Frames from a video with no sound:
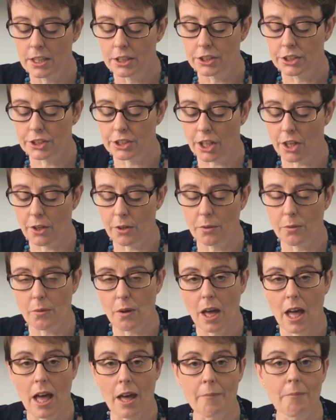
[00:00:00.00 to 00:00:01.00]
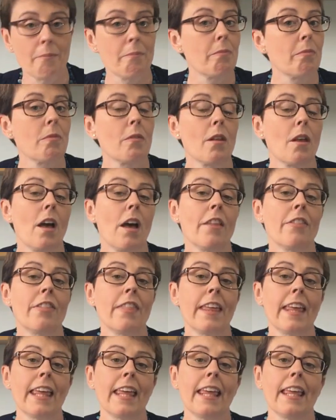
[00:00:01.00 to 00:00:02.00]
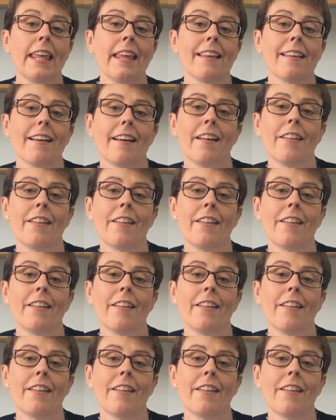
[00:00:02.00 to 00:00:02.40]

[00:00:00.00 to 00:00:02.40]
So at the